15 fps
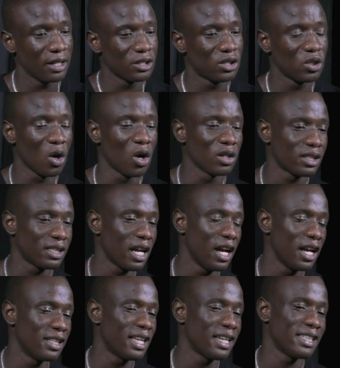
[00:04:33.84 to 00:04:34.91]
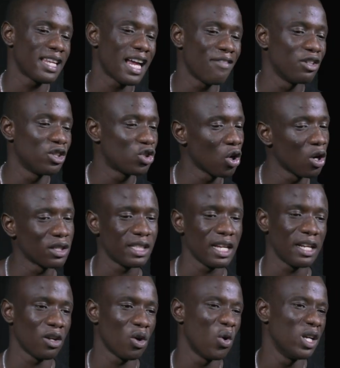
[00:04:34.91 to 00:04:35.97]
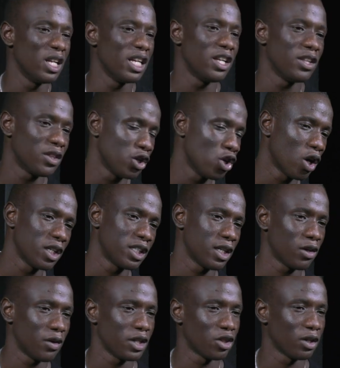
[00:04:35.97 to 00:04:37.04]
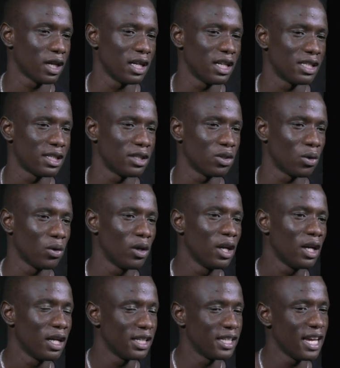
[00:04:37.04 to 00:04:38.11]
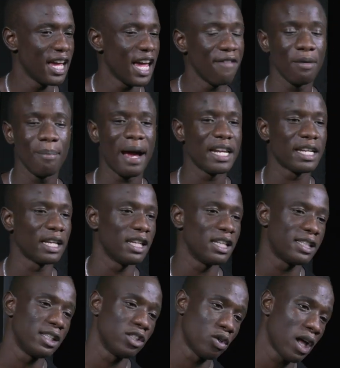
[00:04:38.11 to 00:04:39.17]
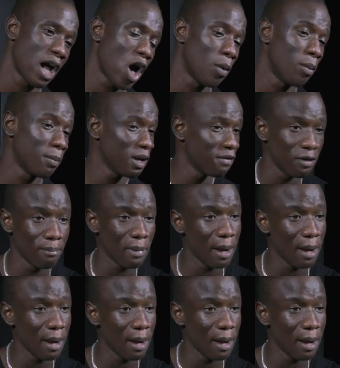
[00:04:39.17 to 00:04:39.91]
songs that only the younger generation can listen to. Yeah, everybody can listen to the album. Even